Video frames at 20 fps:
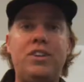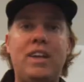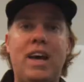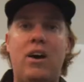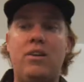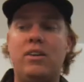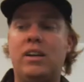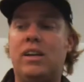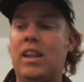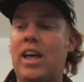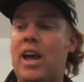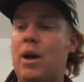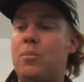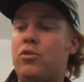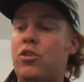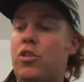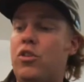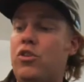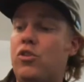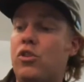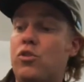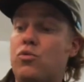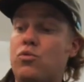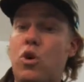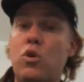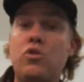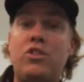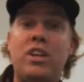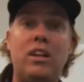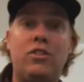down clamp so that you can
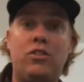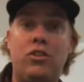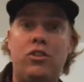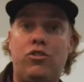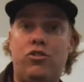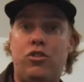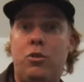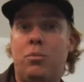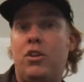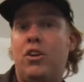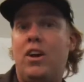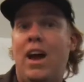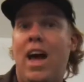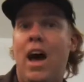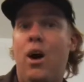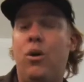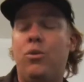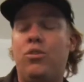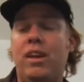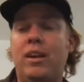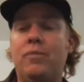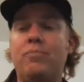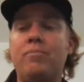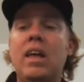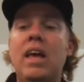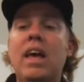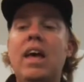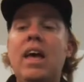rotate the distributor housing.